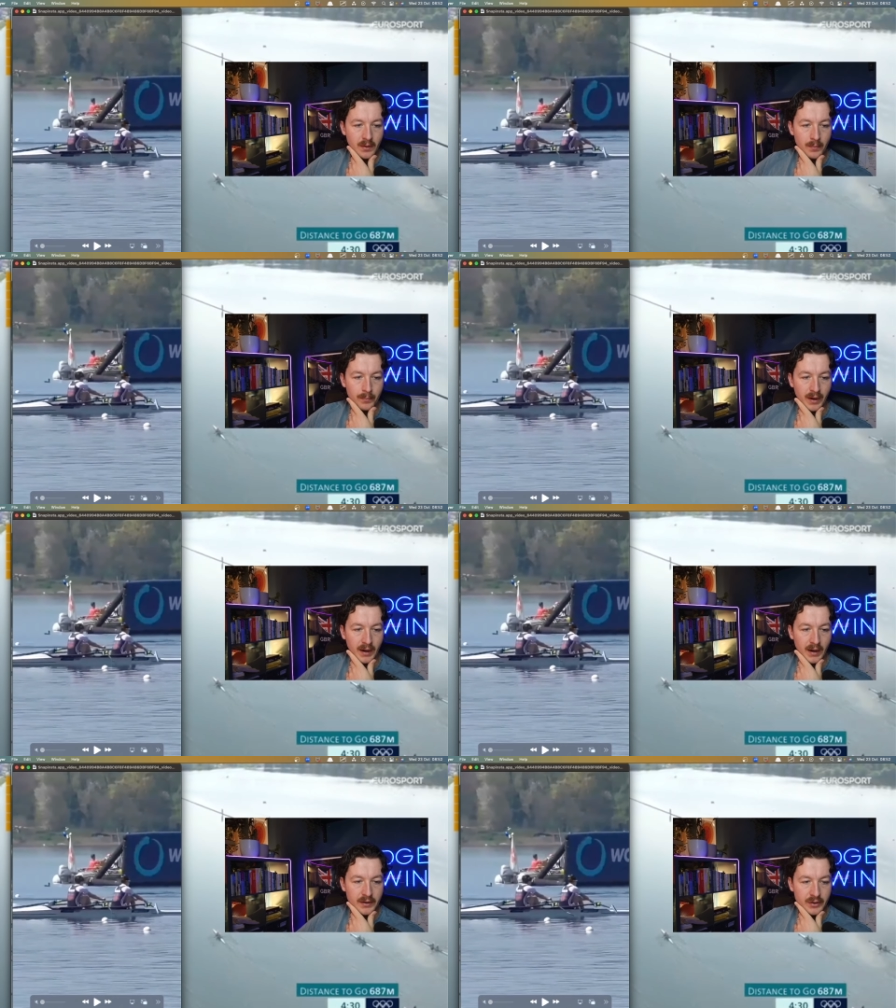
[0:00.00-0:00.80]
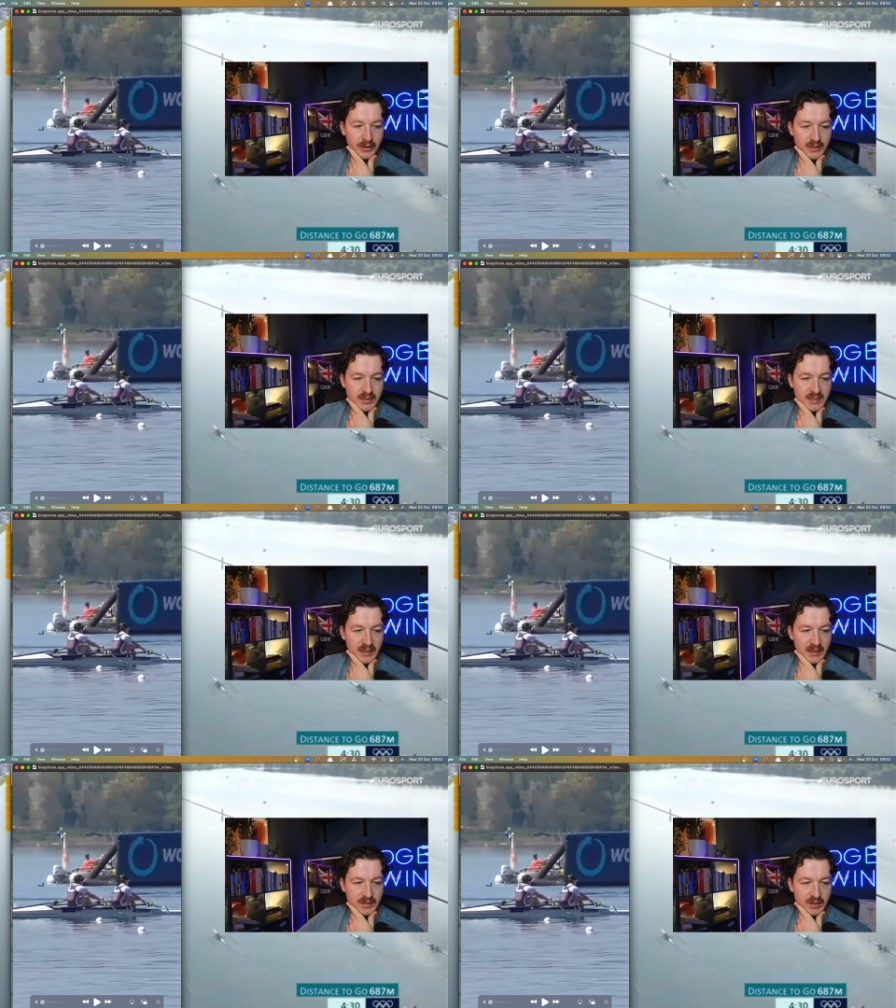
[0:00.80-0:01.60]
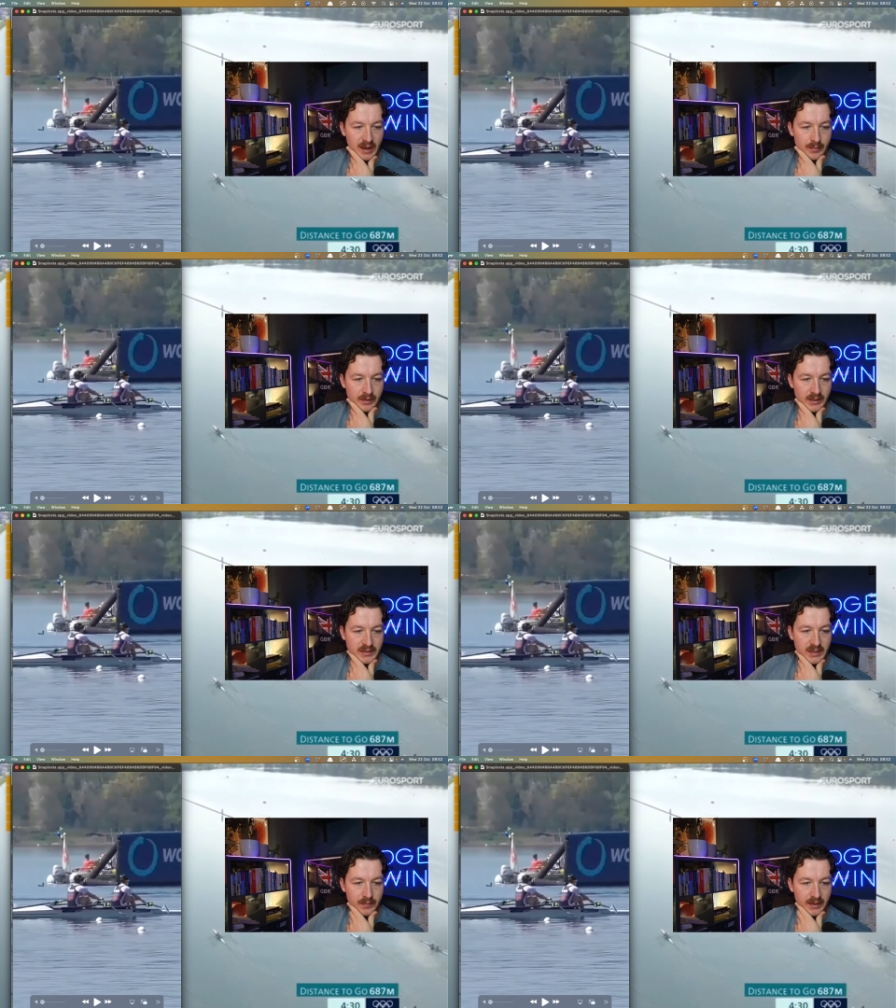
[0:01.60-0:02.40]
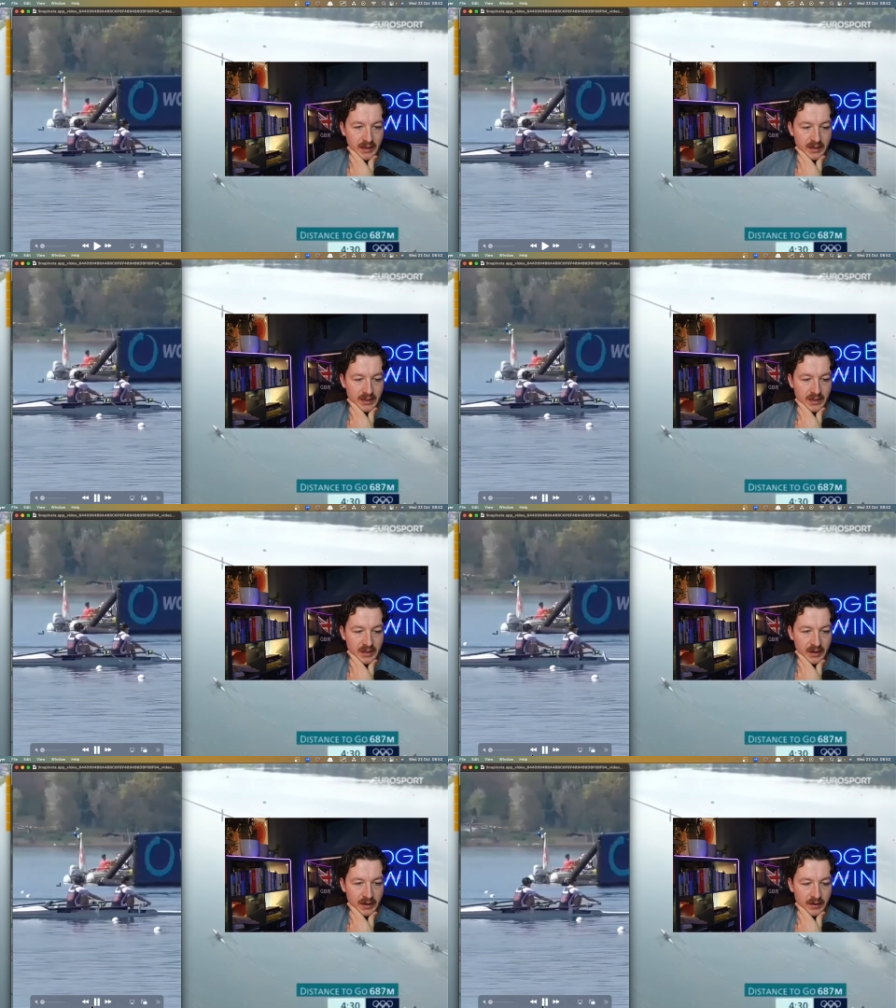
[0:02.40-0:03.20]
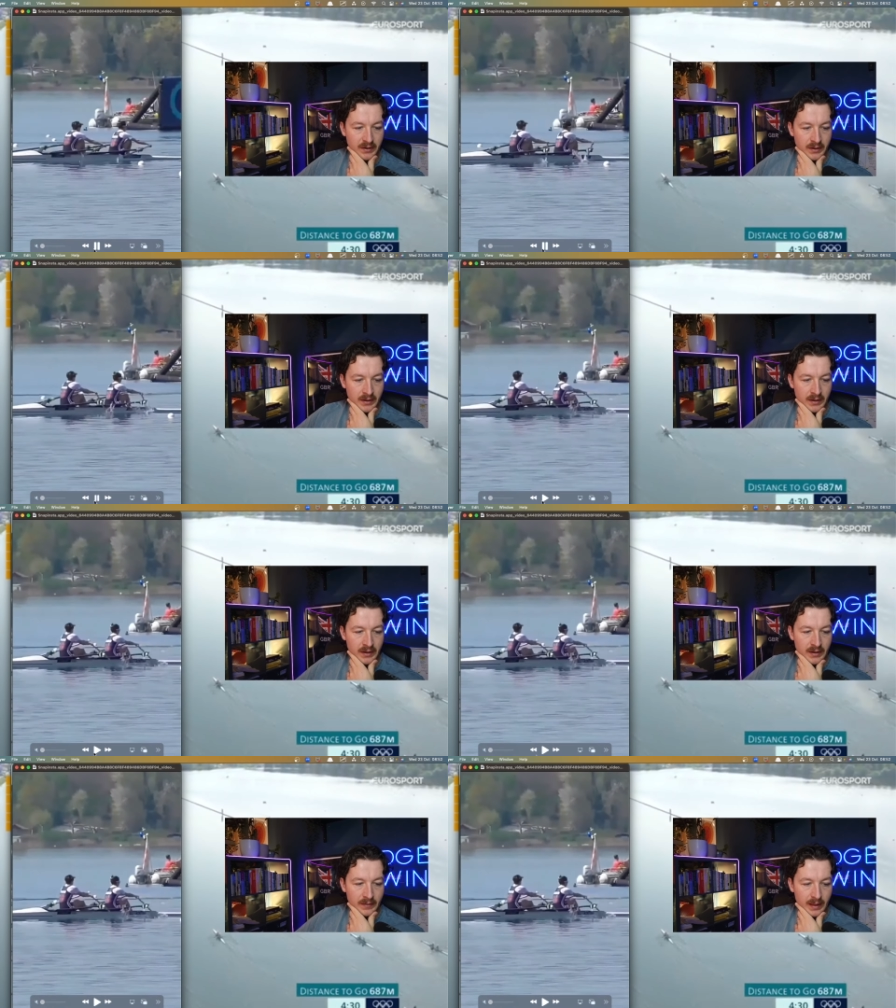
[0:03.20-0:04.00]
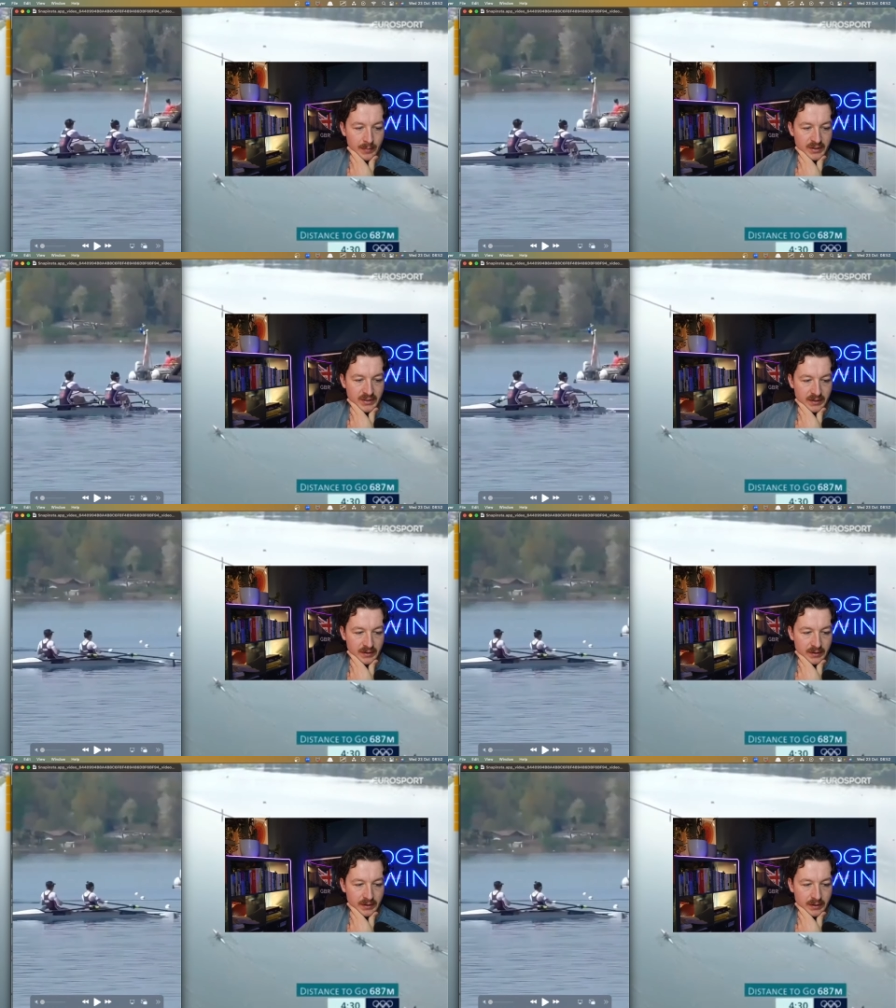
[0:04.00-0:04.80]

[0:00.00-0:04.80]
But you can see, so Emily's coming in here. Imogen,